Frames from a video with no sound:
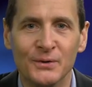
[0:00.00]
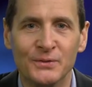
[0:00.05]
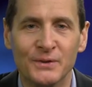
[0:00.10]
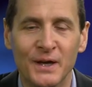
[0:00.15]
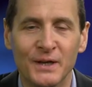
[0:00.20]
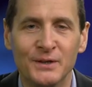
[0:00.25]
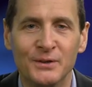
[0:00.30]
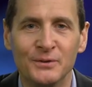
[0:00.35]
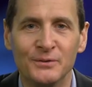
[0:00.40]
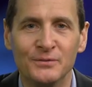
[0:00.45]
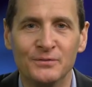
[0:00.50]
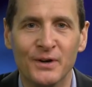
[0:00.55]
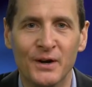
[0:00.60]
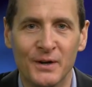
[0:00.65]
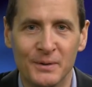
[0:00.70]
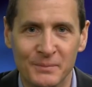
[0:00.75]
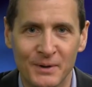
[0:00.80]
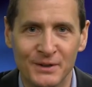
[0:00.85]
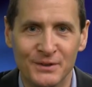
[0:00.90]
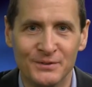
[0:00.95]
Thank you
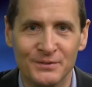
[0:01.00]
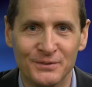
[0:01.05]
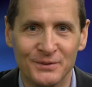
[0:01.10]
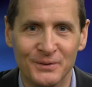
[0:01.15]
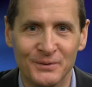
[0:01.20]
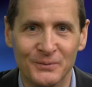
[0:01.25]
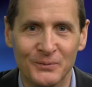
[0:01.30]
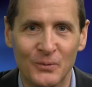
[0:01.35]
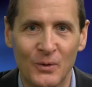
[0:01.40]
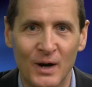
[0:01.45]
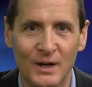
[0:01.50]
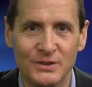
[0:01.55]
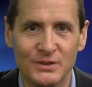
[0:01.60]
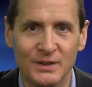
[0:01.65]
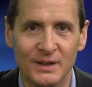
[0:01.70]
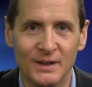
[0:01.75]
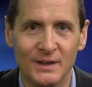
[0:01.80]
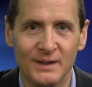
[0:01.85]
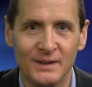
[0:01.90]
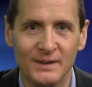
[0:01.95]
very much for
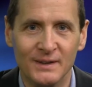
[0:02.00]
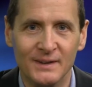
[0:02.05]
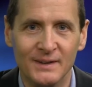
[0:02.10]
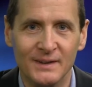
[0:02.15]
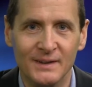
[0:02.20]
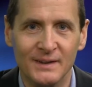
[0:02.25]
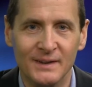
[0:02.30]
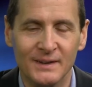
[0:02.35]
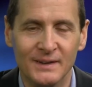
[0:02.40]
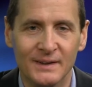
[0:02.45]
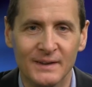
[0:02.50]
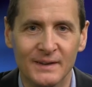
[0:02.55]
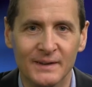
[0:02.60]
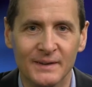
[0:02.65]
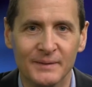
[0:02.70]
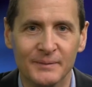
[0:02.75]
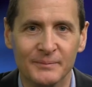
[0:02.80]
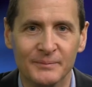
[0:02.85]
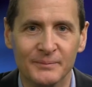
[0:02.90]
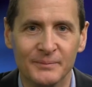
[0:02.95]
watching
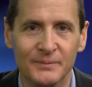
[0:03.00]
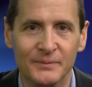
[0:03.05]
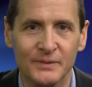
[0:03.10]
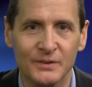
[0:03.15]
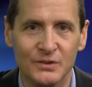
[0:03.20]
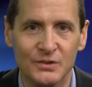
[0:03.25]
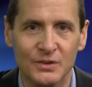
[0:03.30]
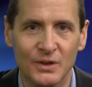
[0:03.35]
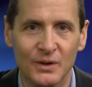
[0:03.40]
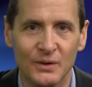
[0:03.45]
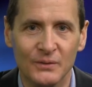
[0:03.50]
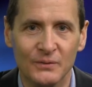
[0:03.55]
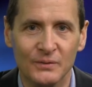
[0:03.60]
the show.